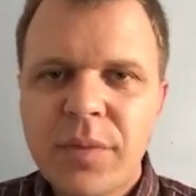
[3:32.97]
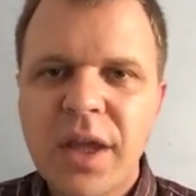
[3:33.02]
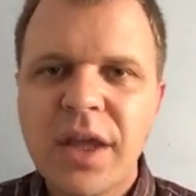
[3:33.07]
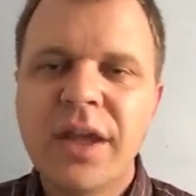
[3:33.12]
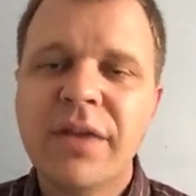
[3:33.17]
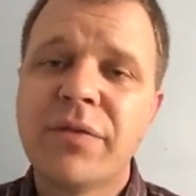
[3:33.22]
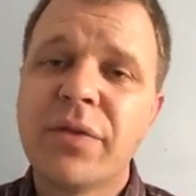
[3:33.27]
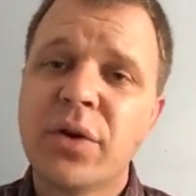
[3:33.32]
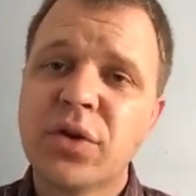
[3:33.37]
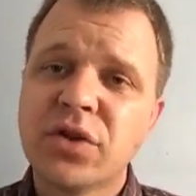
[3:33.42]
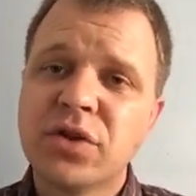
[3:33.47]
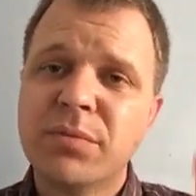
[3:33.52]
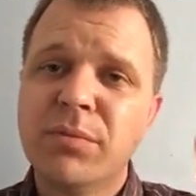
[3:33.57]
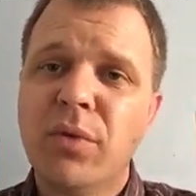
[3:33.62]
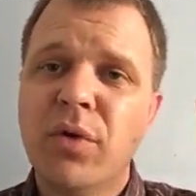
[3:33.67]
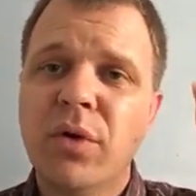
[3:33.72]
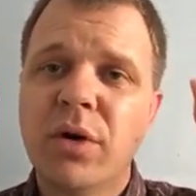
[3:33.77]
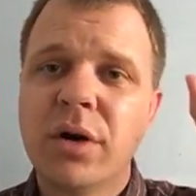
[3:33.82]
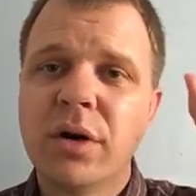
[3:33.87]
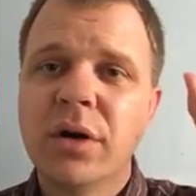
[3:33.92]
If there's
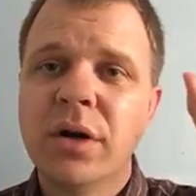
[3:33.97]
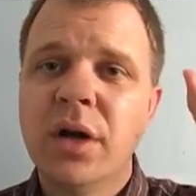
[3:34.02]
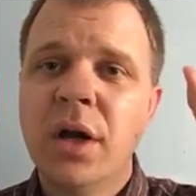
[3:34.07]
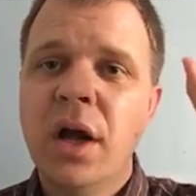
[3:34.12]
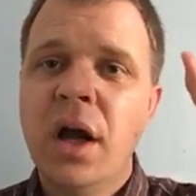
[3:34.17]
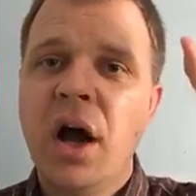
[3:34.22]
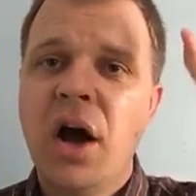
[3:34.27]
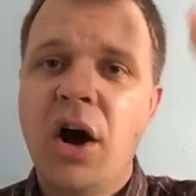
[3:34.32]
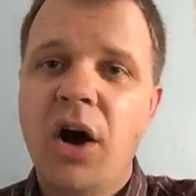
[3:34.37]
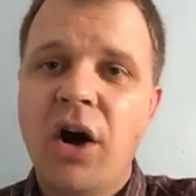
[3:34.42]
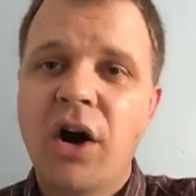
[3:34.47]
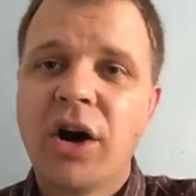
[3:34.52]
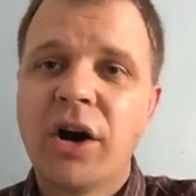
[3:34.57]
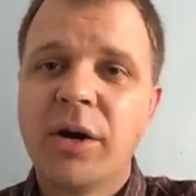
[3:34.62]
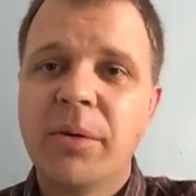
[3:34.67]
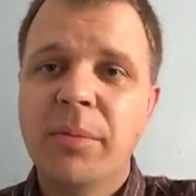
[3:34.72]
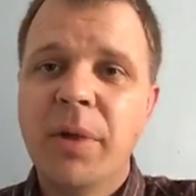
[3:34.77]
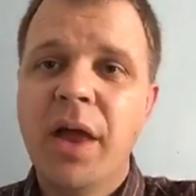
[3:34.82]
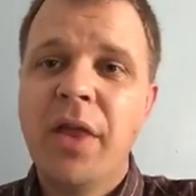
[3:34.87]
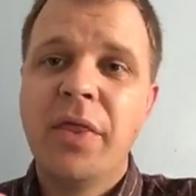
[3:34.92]
more
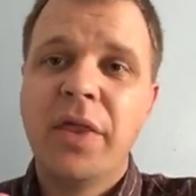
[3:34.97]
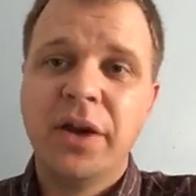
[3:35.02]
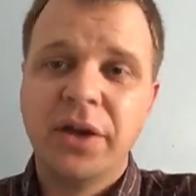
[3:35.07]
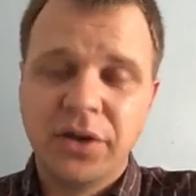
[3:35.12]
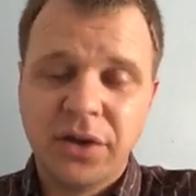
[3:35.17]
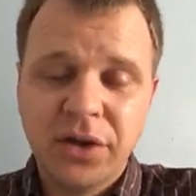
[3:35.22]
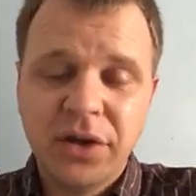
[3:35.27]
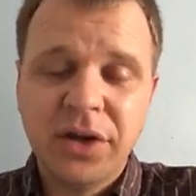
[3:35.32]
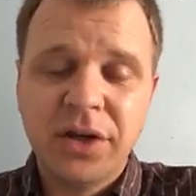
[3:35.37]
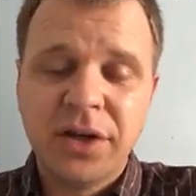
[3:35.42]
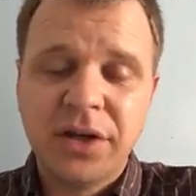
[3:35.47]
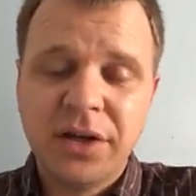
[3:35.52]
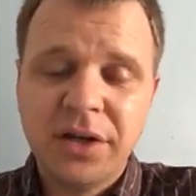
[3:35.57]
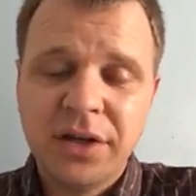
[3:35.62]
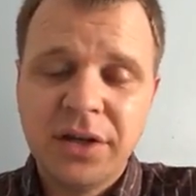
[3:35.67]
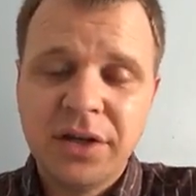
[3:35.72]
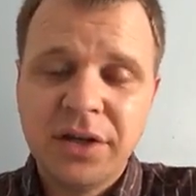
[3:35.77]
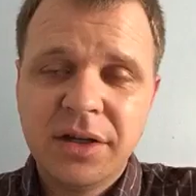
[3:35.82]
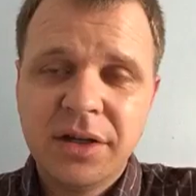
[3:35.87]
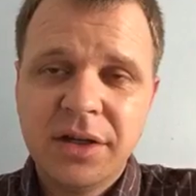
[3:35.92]
harm than good,
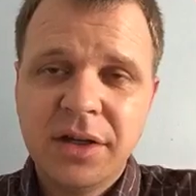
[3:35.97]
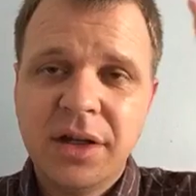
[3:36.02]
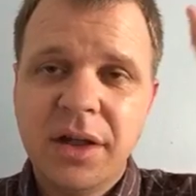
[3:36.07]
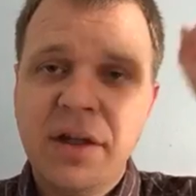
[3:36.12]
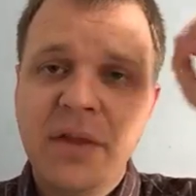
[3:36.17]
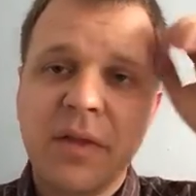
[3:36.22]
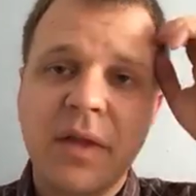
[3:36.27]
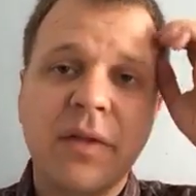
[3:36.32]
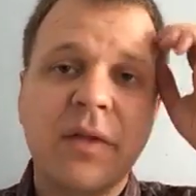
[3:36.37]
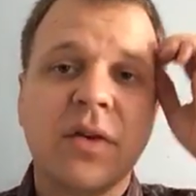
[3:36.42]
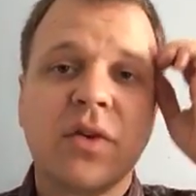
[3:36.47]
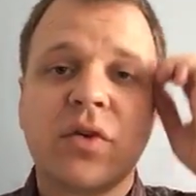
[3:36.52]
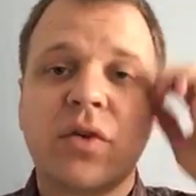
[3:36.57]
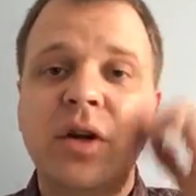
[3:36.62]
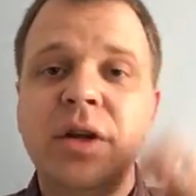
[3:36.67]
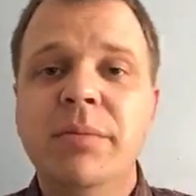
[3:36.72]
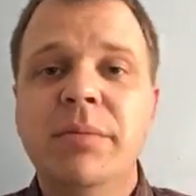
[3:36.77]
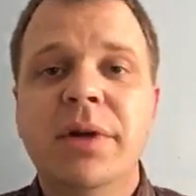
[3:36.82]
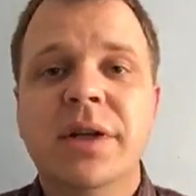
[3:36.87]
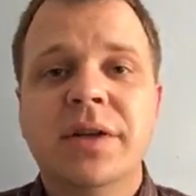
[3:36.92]
then the
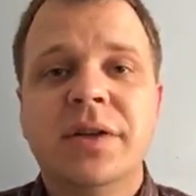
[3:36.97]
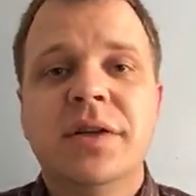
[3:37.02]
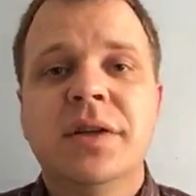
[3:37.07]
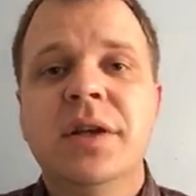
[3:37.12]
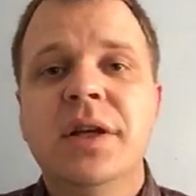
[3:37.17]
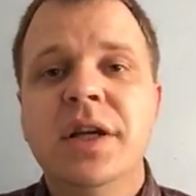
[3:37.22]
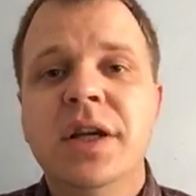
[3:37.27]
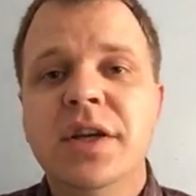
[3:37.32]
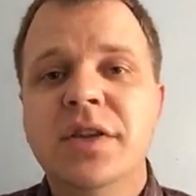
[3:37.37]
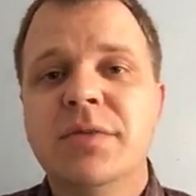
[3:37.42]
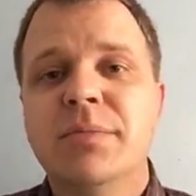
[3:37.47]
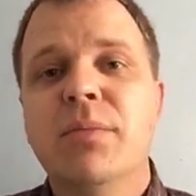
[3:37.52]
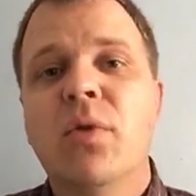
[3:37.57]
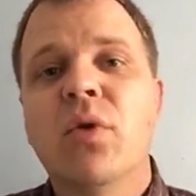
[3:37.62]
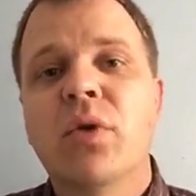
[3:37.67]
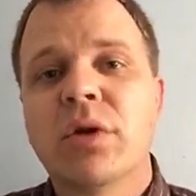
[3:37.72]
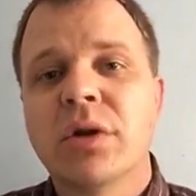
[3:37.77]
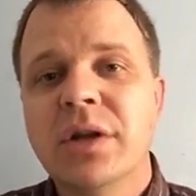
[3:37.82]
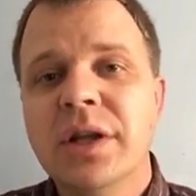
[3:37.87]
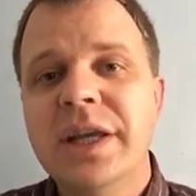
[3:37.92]
treatment is
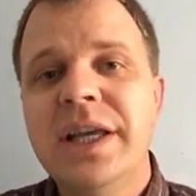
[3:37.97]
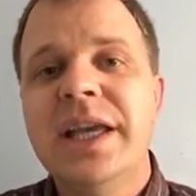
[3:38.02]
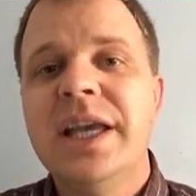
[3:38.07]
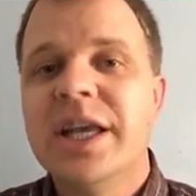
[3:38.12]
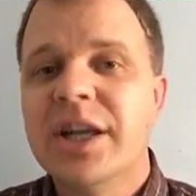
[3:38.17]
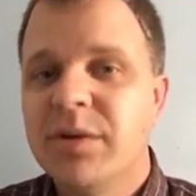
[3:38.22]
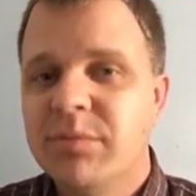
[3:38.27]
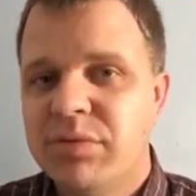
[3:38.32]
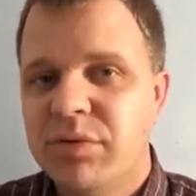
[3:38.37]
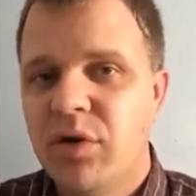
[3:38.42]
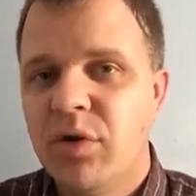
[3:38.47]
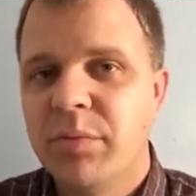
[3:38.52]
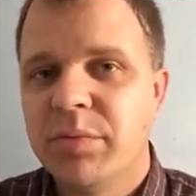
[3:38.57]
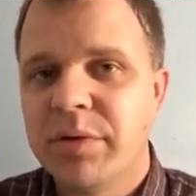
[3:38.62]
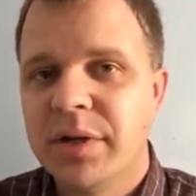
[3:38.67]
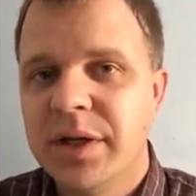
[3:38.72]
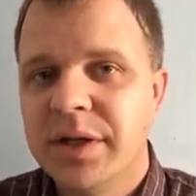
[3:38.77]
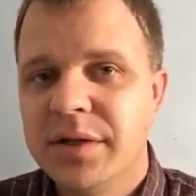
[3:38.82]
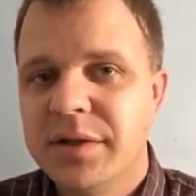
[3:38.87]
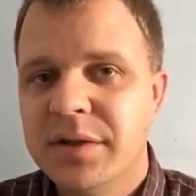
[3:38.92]
morally
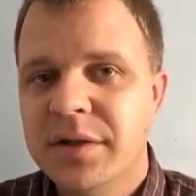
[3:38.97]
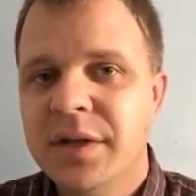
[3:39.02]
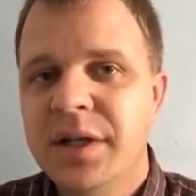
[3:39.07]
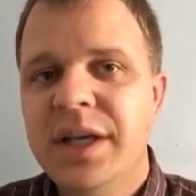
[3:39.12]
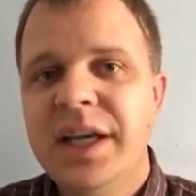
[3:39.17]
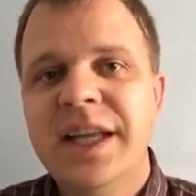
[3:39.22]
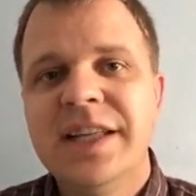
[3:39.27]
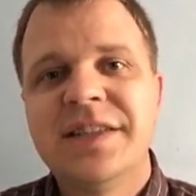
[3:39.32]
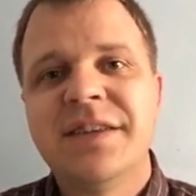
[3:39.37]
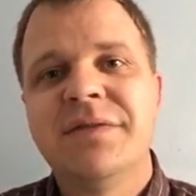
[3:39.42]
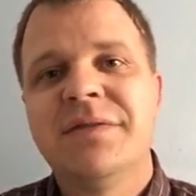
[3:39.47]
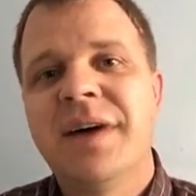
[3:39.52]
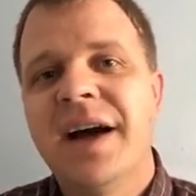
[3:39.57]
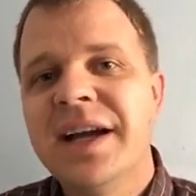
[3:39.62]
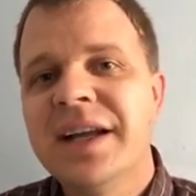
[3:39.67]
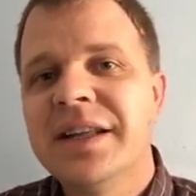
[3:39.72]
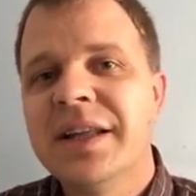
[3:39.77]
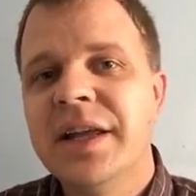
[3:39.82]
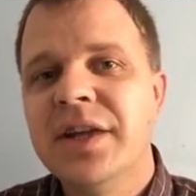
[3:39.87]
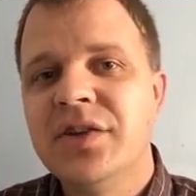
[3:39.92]
inappropriate. It's a
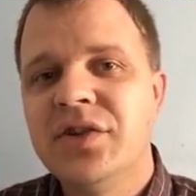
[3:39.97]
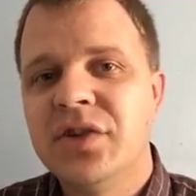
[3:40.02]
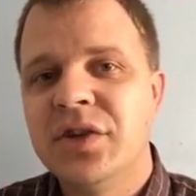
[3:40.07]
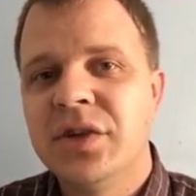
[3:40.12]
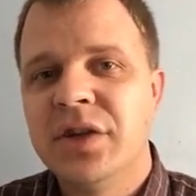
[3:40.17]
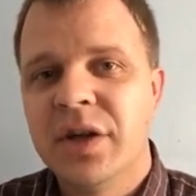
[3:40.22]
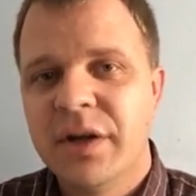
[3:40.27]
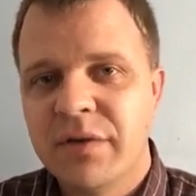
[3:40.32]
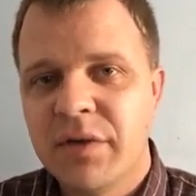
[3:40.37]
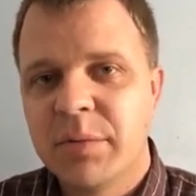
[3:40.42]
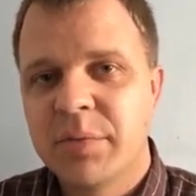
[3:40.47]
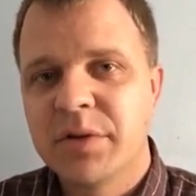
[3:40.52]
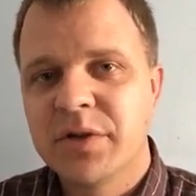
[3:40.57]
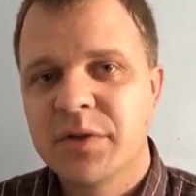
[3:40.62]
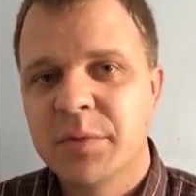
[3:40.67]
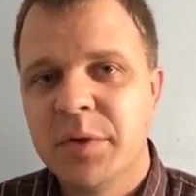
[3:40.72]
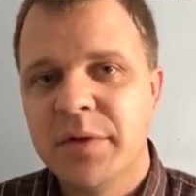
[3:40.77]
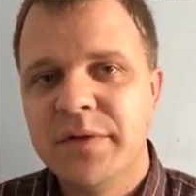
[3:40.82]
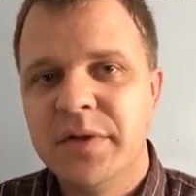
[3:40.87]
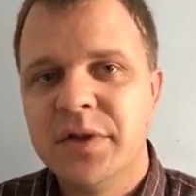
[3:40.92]
violation of the
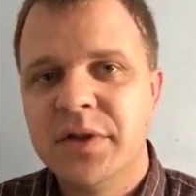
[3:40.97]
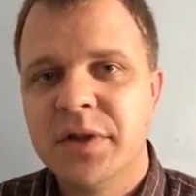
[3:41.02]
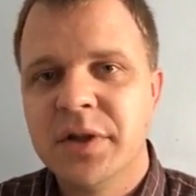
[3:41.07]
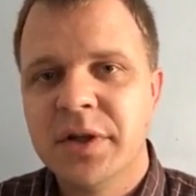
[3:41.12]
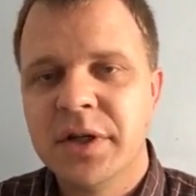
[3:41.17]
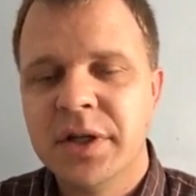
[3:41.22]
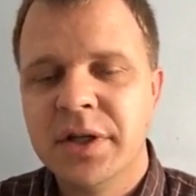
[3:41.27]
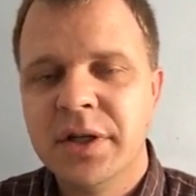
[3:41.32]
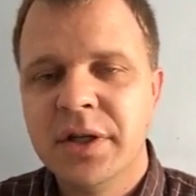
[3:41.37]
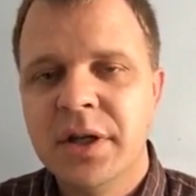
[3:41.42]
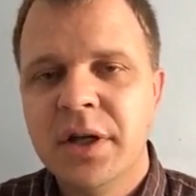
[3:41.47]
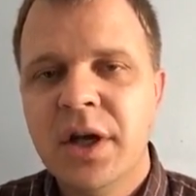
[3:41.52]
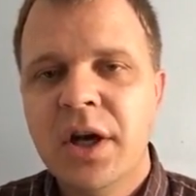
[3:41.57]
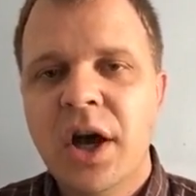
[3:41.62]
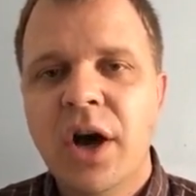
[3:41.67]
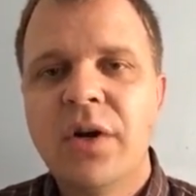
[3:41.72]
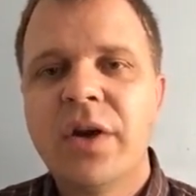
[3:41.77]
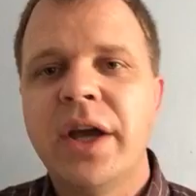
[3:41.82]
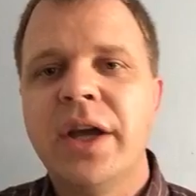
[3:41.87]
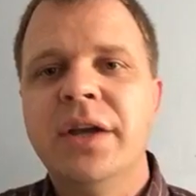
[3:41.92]
principle of utility.
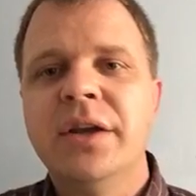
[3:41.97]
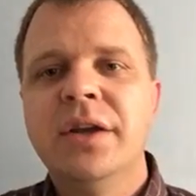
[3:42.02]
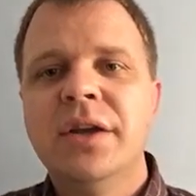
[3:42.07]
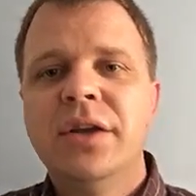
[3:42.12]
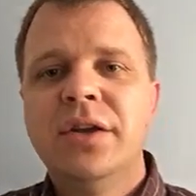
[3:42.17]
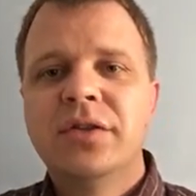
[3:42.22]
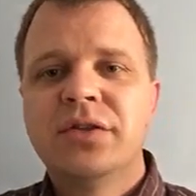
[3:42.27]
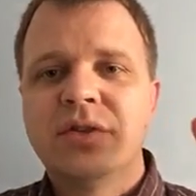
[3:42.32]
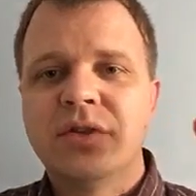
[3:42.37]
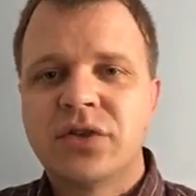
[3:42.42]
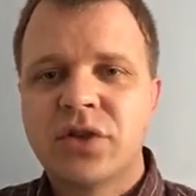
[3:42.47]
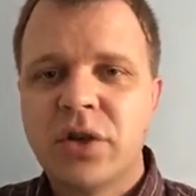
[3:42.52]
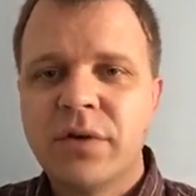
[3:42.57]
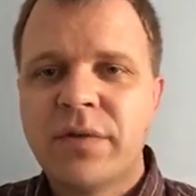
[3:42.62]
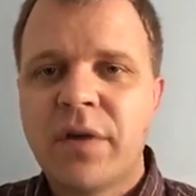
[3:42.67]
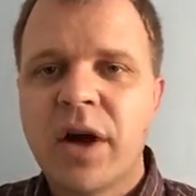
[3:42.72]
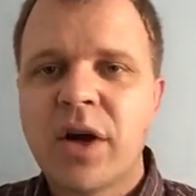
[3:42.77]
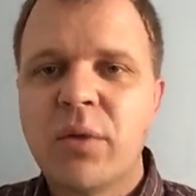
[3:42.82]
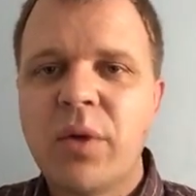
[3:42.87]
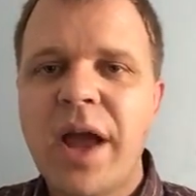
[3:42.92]
Okay, so
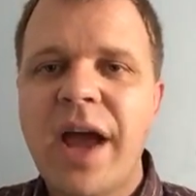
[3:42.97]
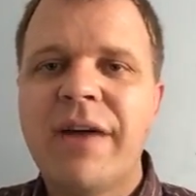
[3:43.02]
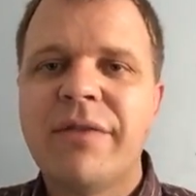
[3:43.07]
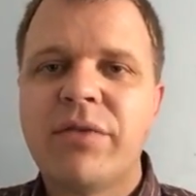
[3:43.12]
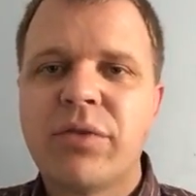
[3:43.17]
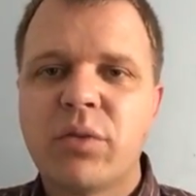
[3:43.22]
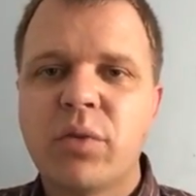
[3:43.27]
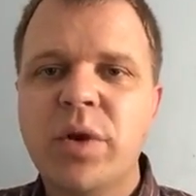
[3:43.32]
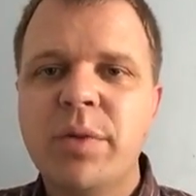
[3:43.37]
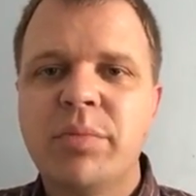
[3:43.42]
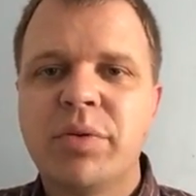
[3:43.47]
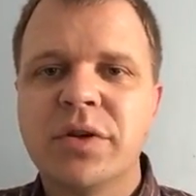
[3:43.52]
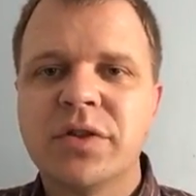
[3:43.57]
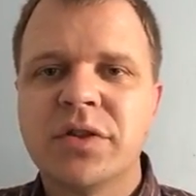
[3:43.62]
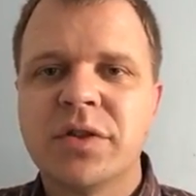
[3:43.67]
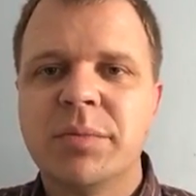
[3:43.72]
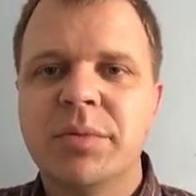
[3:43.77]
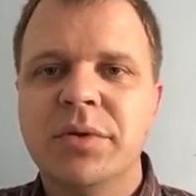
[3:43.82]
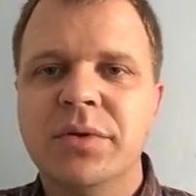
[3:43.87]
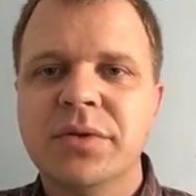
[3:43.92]
far we have 3
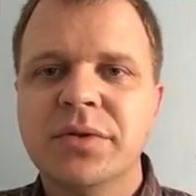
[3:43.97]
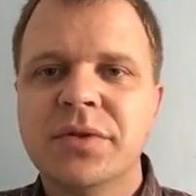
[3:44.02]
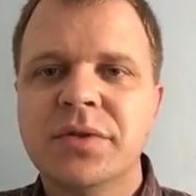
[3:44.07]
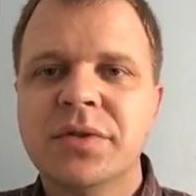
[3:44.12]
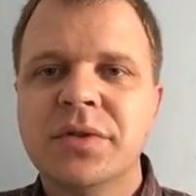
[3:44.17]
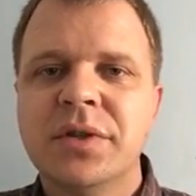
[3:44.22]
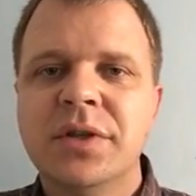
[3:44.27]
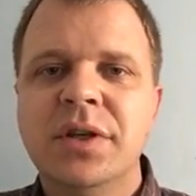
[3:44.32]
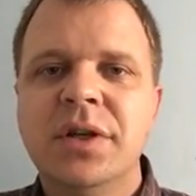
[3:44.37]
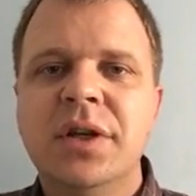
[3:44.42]
principles.